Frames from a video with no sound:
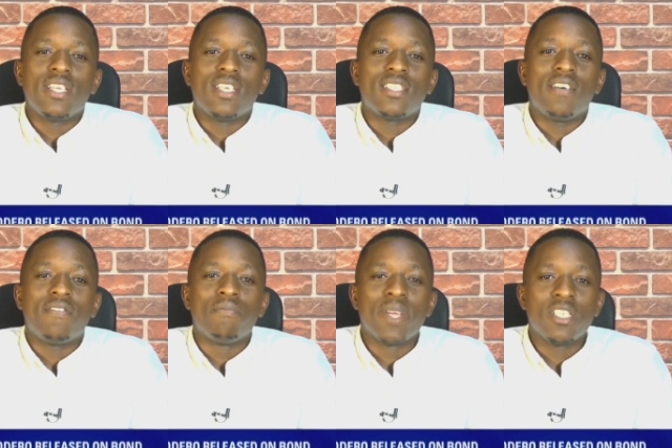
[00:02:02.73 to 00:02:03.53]
I've
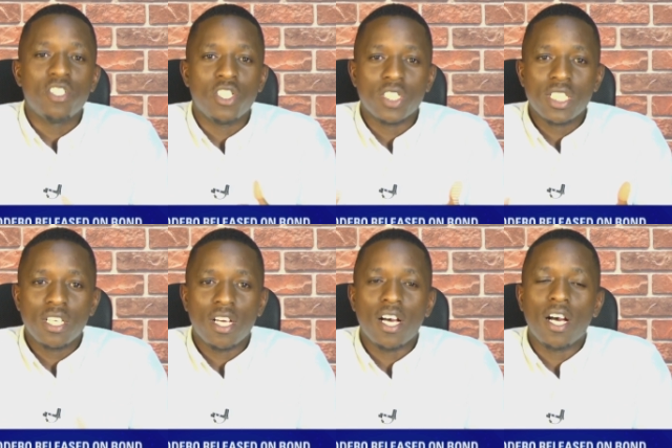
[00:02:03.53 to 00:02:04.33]
mentioned,
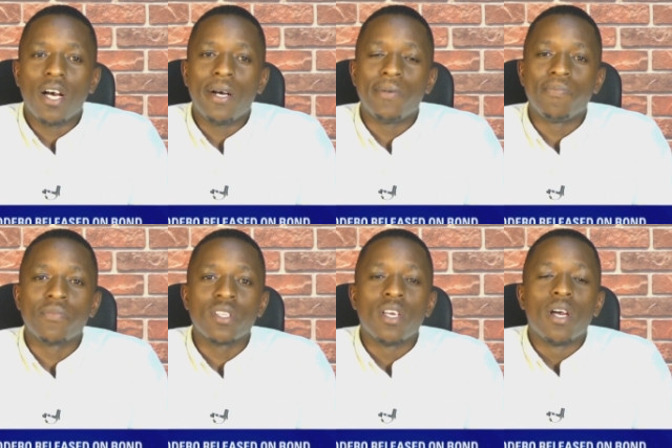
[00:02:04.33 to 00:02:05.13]
um,
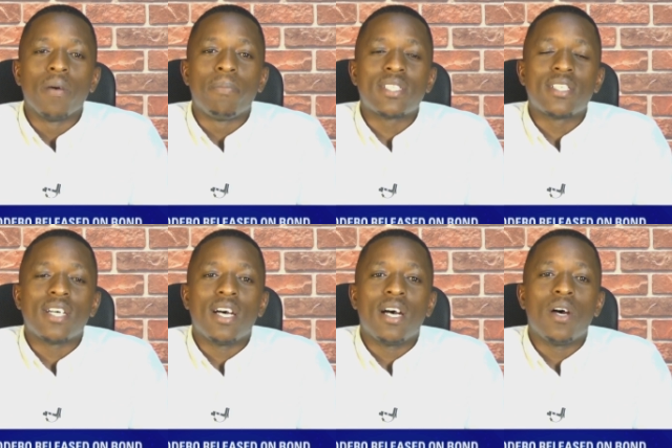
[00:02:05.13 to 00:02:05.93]

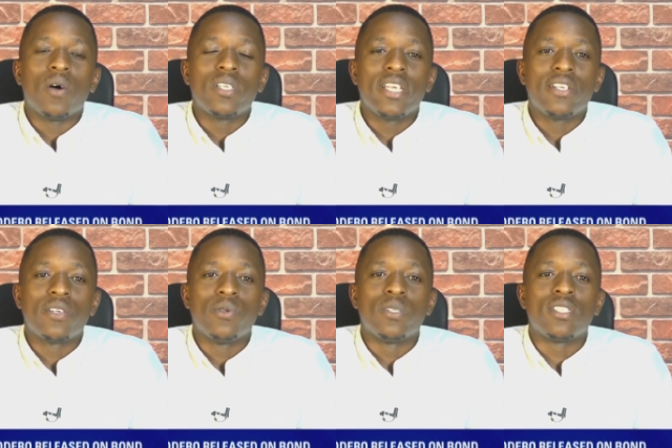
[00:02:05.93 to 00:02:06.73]
Pastor Odero
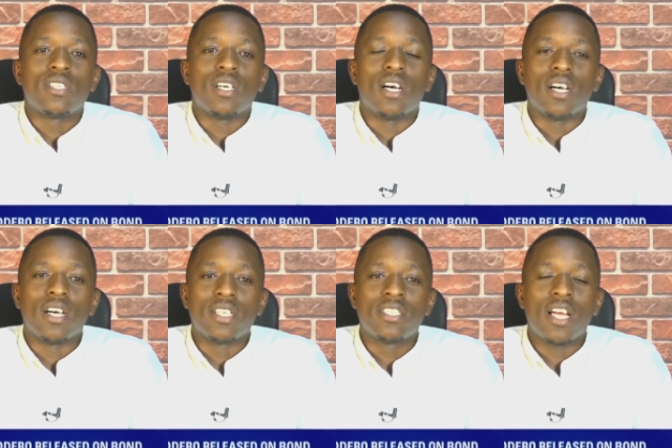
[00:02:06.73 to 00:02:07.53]
was uh,
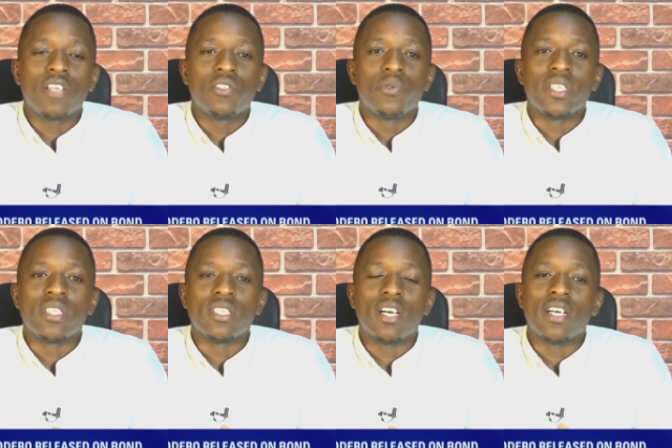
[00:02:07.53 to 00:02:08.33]
charged
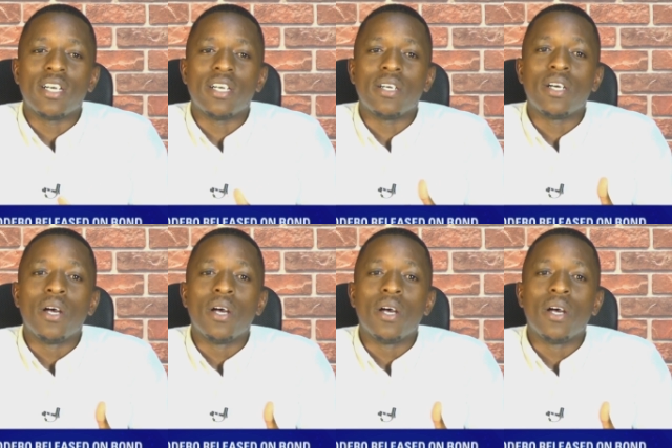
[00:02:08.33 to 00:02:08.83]
with uh,